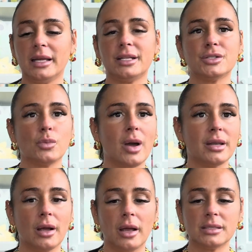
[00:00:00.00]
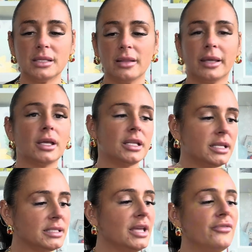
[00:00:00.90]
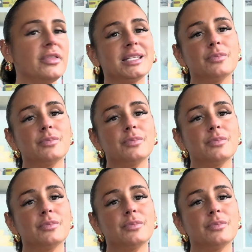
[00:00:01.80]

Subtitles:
It is when, like, it is if this